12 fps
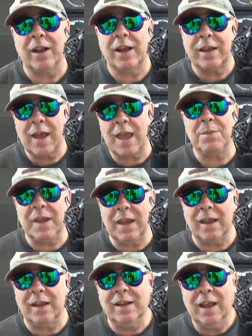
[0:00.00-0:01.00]
And I came
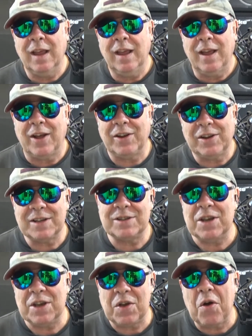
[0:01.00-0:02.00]
in, and I'd
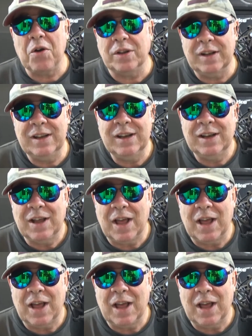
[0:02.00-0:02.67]
actually gone,